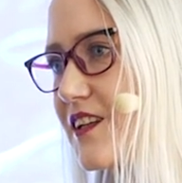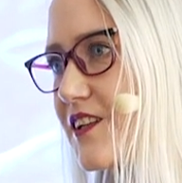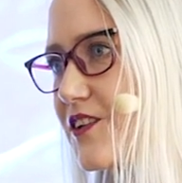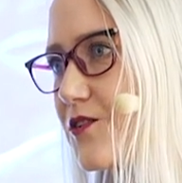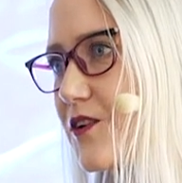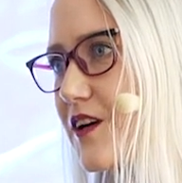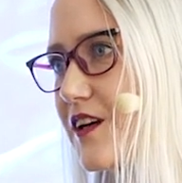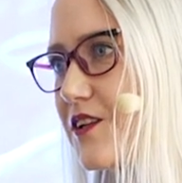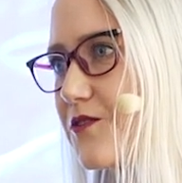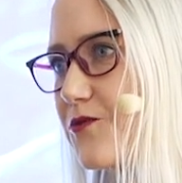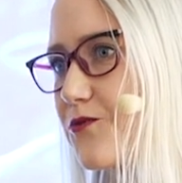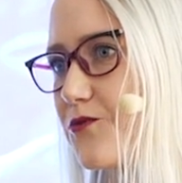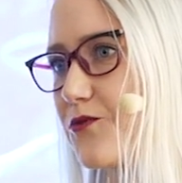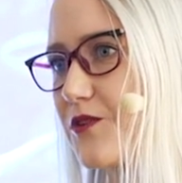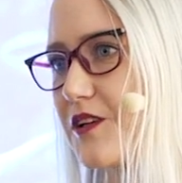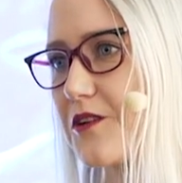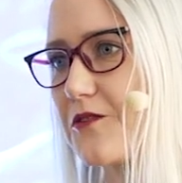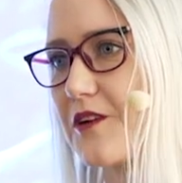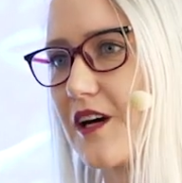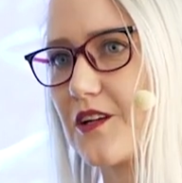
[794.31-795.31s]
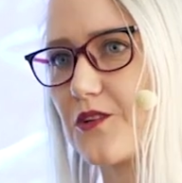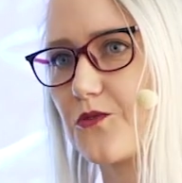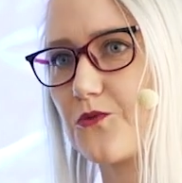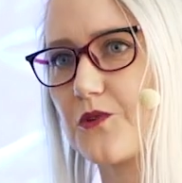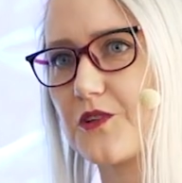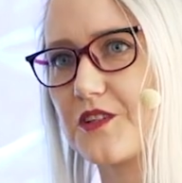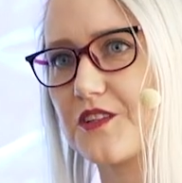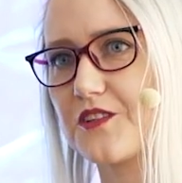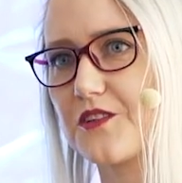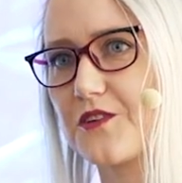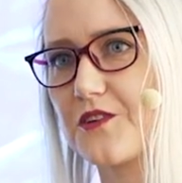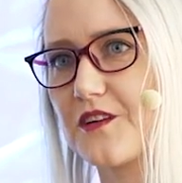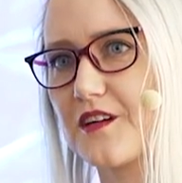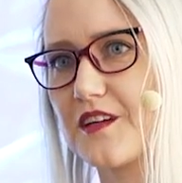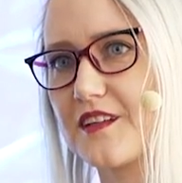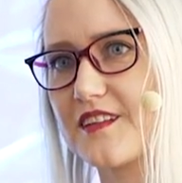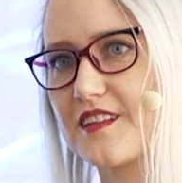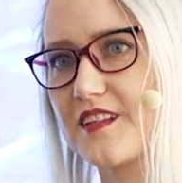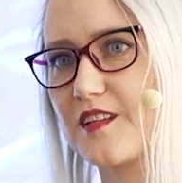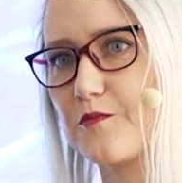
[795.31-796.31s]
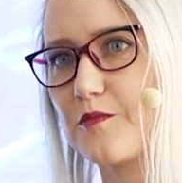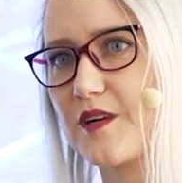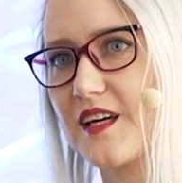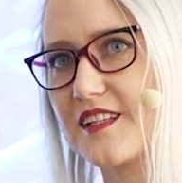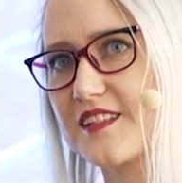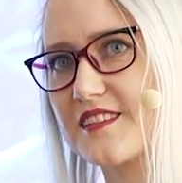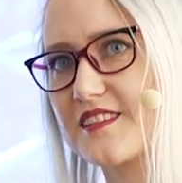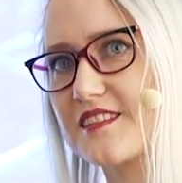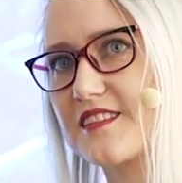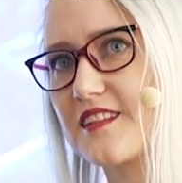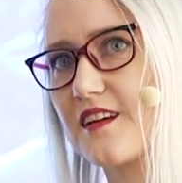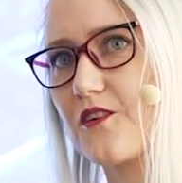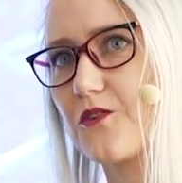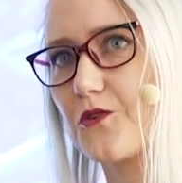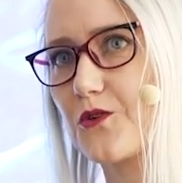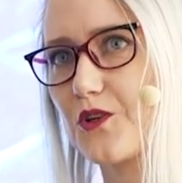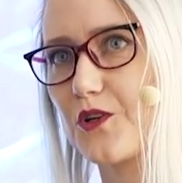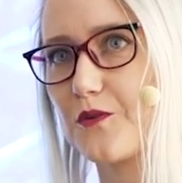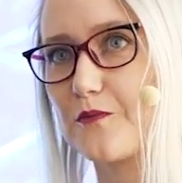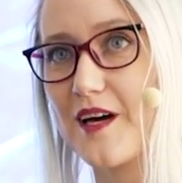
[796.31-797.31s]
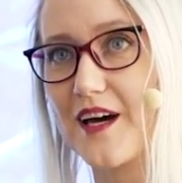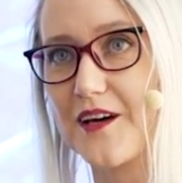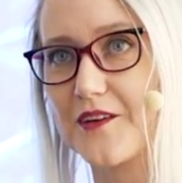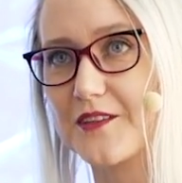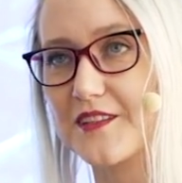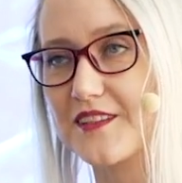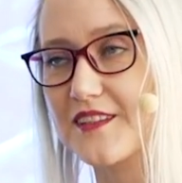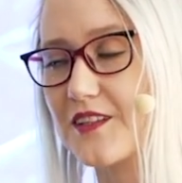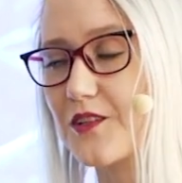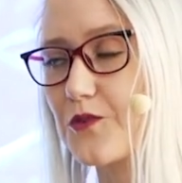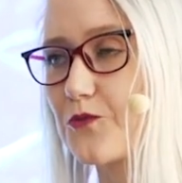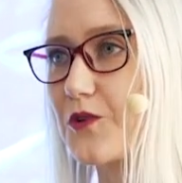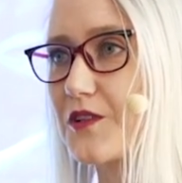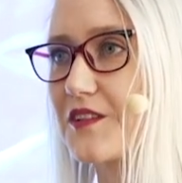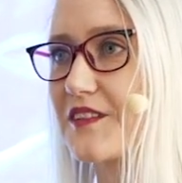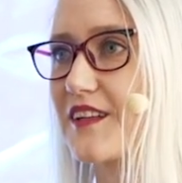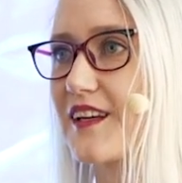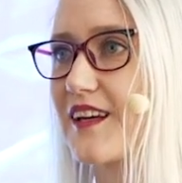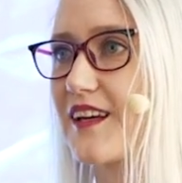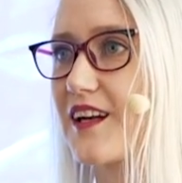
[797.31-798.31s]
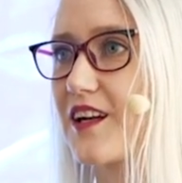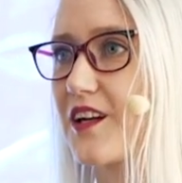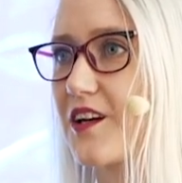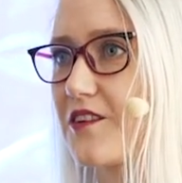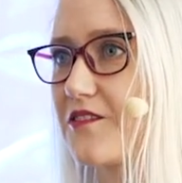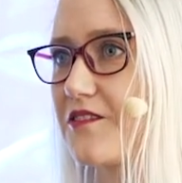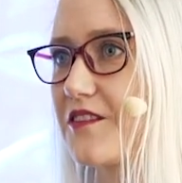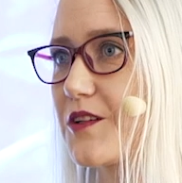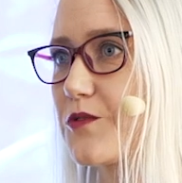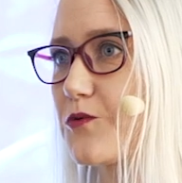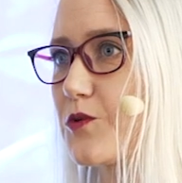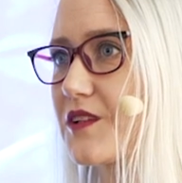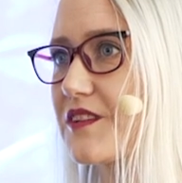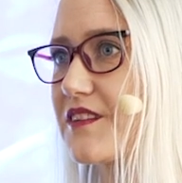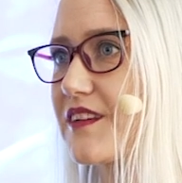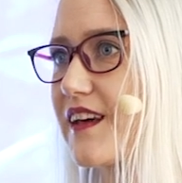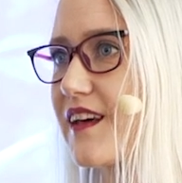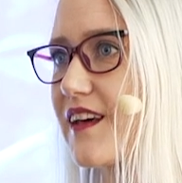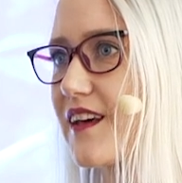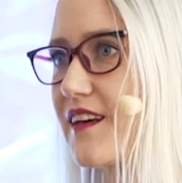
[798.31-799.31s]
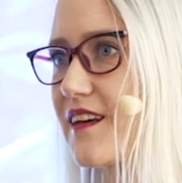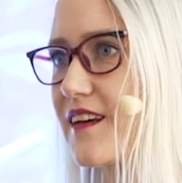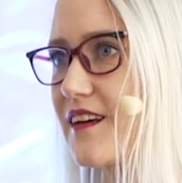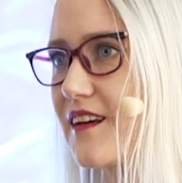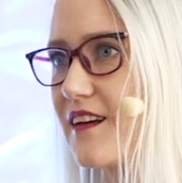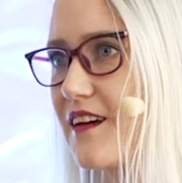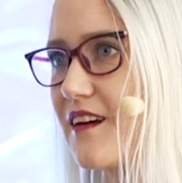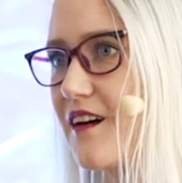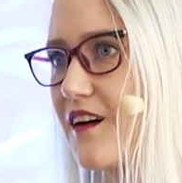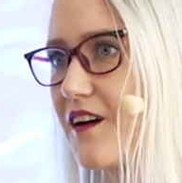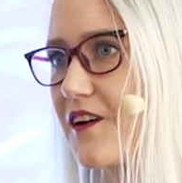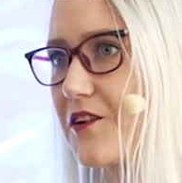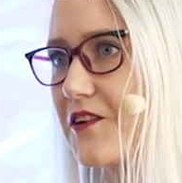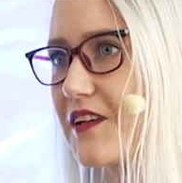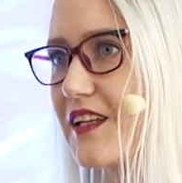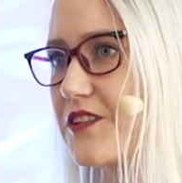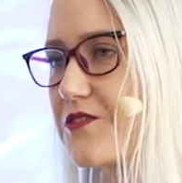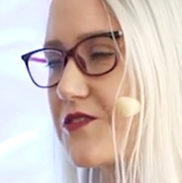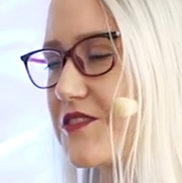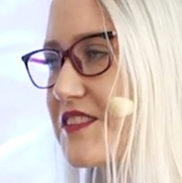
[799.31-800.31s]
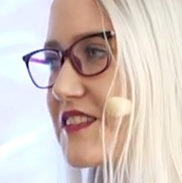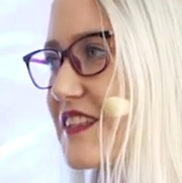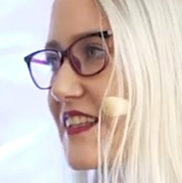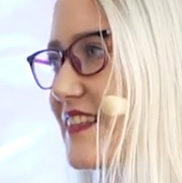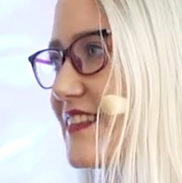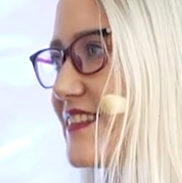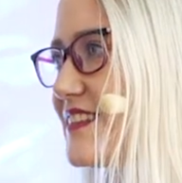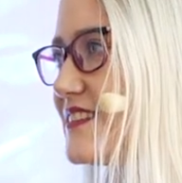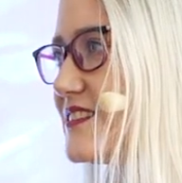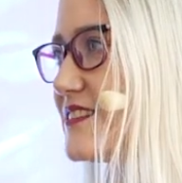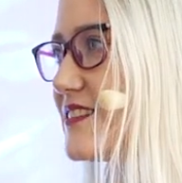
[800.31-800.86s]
Try and figure out what your teammates are all about and what they love and what they are interested in.